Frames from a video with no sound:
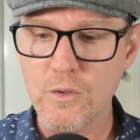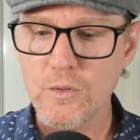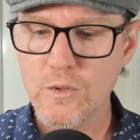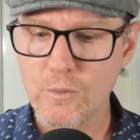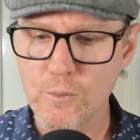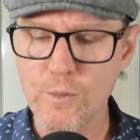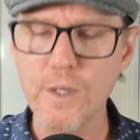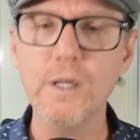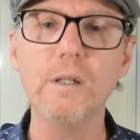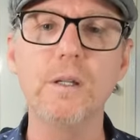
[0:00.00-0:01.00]
you
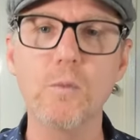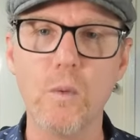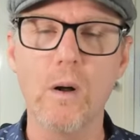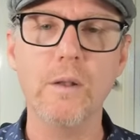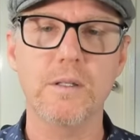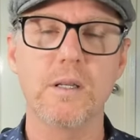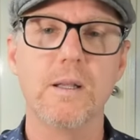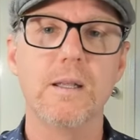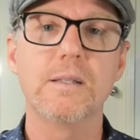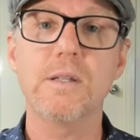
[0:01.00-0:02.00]
really want
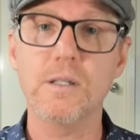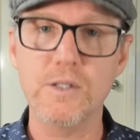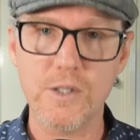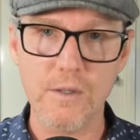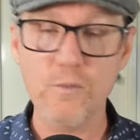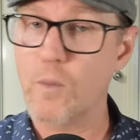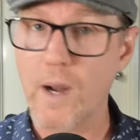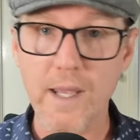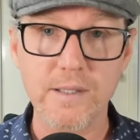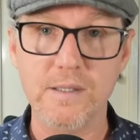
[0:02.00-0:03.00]
to
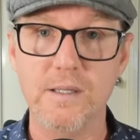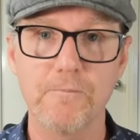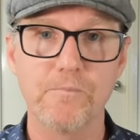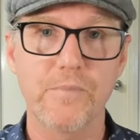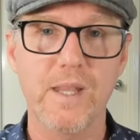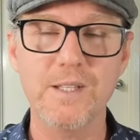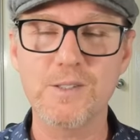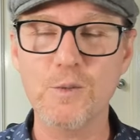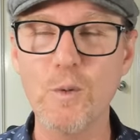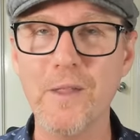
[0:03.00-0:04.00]
rest.
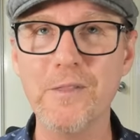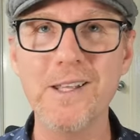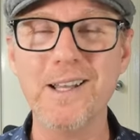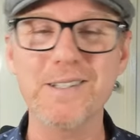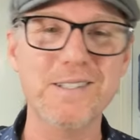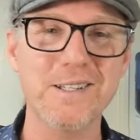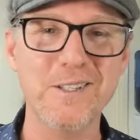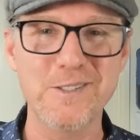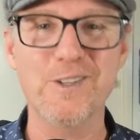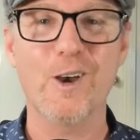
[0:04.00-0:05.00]
It's the one thing us
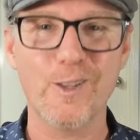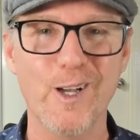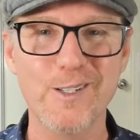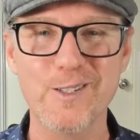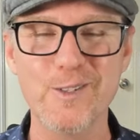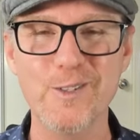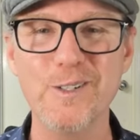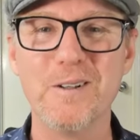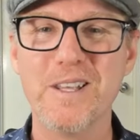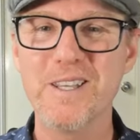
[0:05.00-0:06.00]
singers don't like to
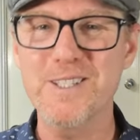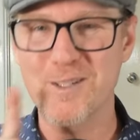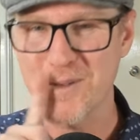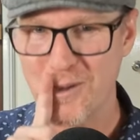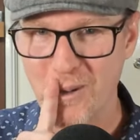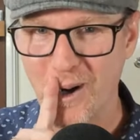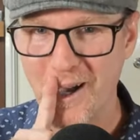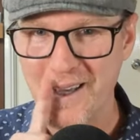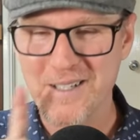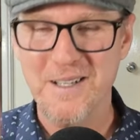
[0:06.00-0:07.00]
do, is to be
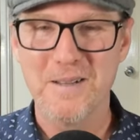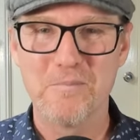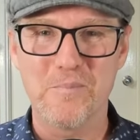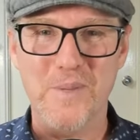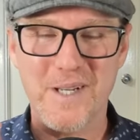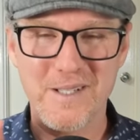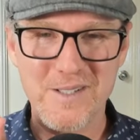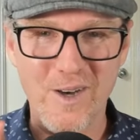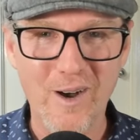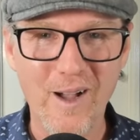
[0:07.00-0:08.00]
quiet. But at
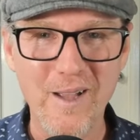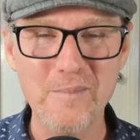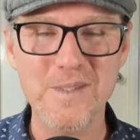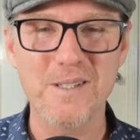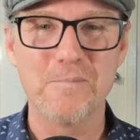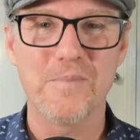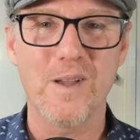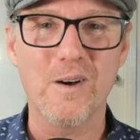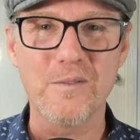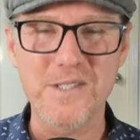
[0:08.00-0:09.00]
times
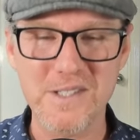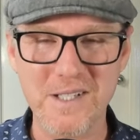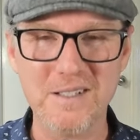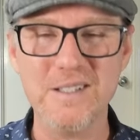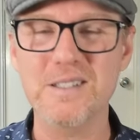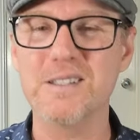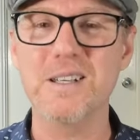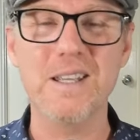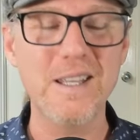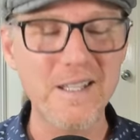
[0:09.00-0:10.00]
of sickness,
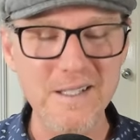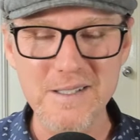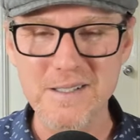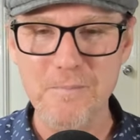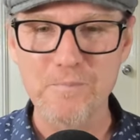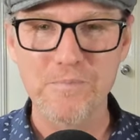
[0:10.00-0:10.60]
it is